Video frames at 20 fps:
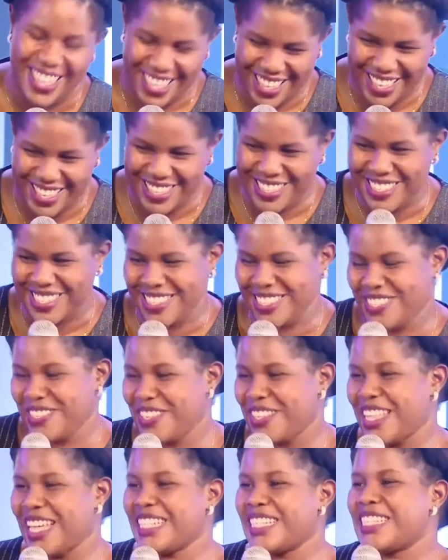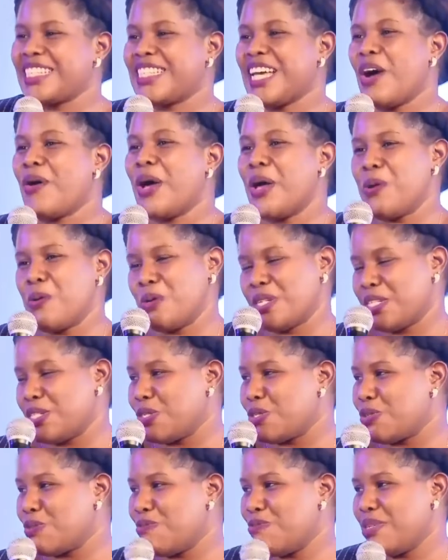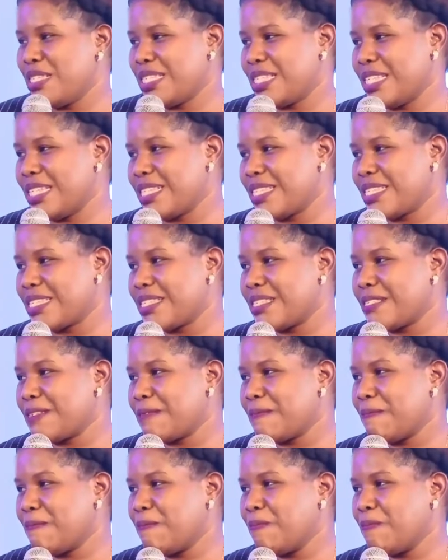Yes, so that is how I got into business.